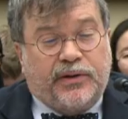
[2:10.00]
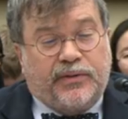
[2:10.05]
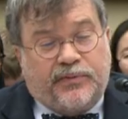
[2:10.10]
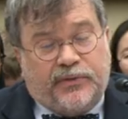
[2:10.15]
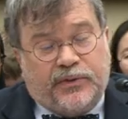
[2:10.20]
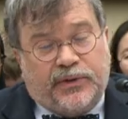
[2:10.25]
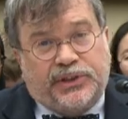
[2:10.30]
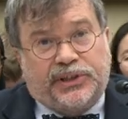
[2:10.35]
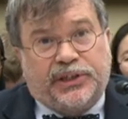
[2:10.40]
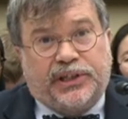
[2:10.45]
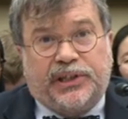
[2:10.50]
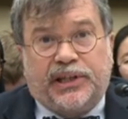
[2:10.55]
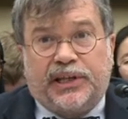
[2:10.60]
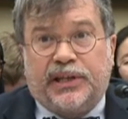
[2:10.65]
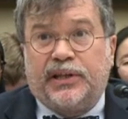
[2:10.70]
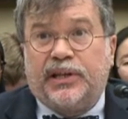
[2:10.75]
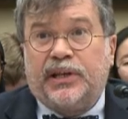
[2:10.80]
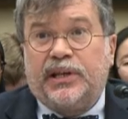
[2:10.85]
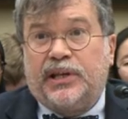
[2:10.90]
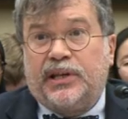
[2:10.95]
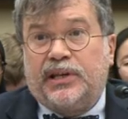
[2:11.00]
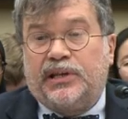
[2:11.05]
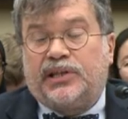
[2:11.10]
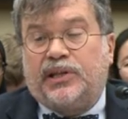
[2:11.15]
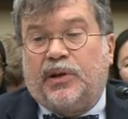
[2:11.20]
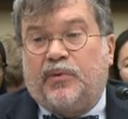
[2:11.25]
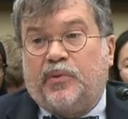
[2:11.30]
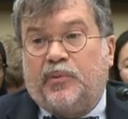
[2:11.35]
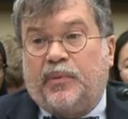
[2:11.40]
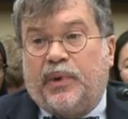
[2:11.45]
Unfortunately,
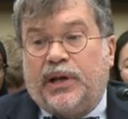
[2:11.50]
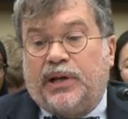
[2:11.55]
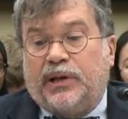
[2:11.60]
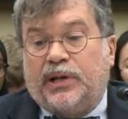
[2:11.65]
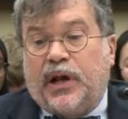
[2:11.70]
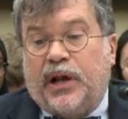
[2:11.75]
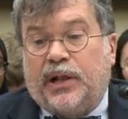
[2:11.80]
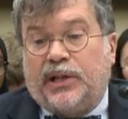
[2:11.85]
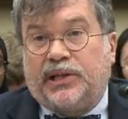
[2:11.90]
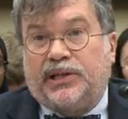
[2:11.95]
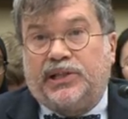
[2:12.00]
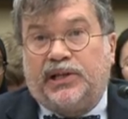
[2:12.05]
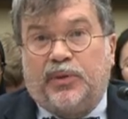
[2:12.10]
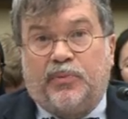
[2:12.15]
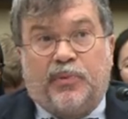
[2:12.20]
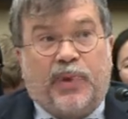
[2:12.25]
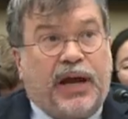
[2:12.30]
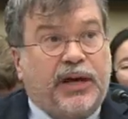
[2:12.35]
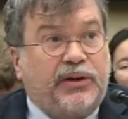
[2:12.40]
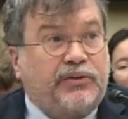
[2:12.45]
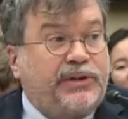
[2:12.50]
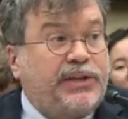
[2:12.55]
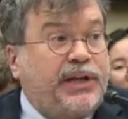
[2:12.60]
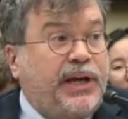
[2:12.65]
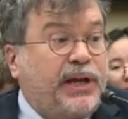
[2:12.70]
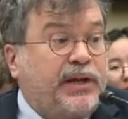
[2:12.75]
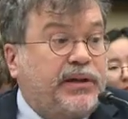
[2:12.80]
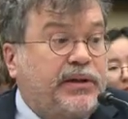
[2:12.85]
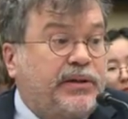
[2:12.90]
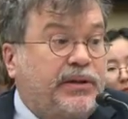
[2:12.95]
some of my colleagues in the
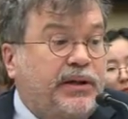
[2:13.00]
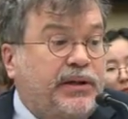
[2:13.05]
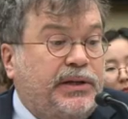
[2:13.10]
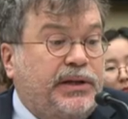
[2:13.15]
biotech uh,